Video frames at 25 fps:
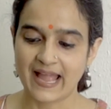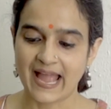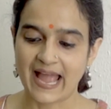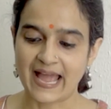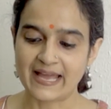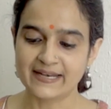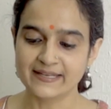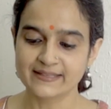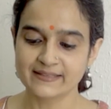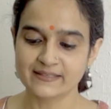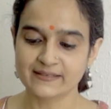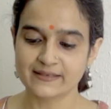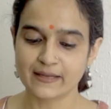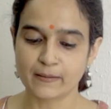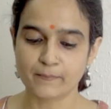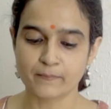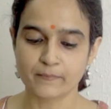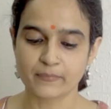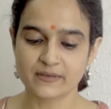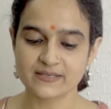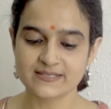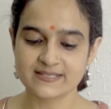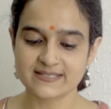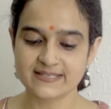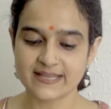and in the
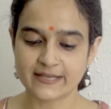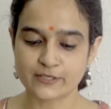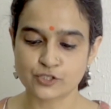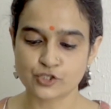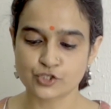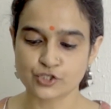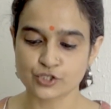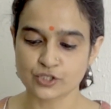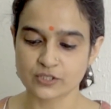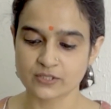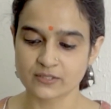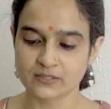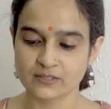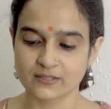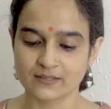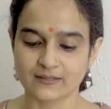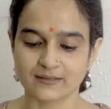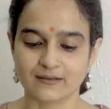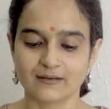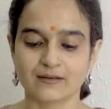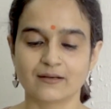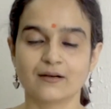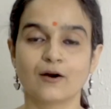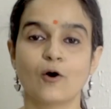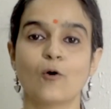numbers section
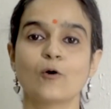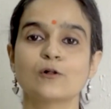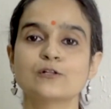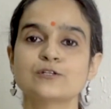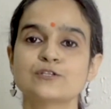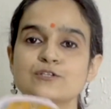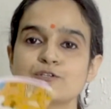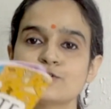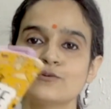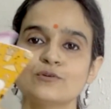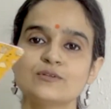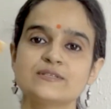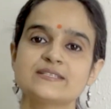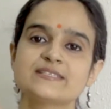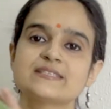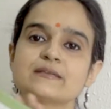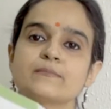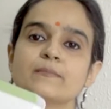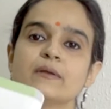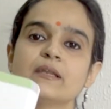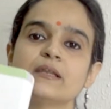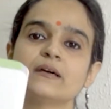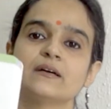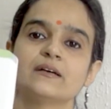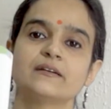also
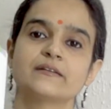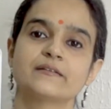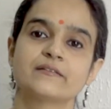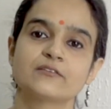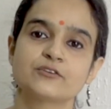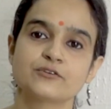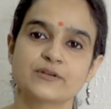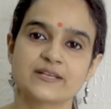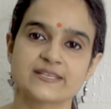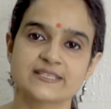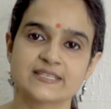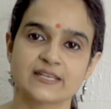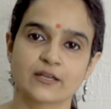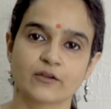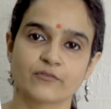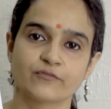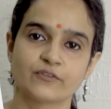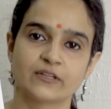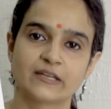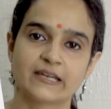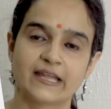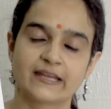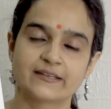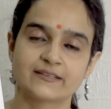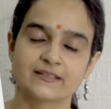similar tracing of
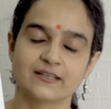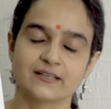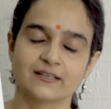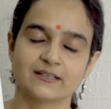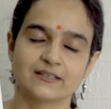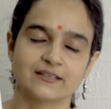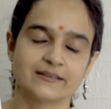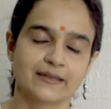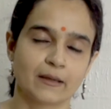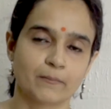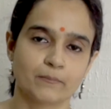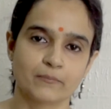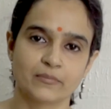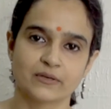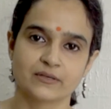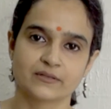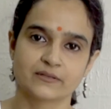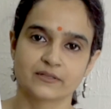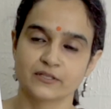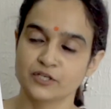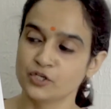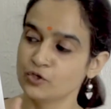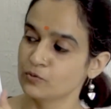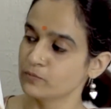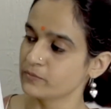the number,
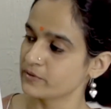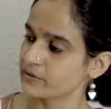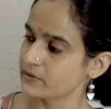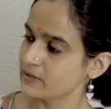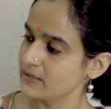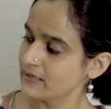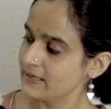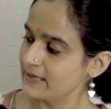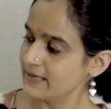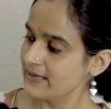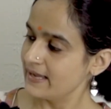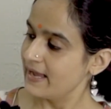the numeral,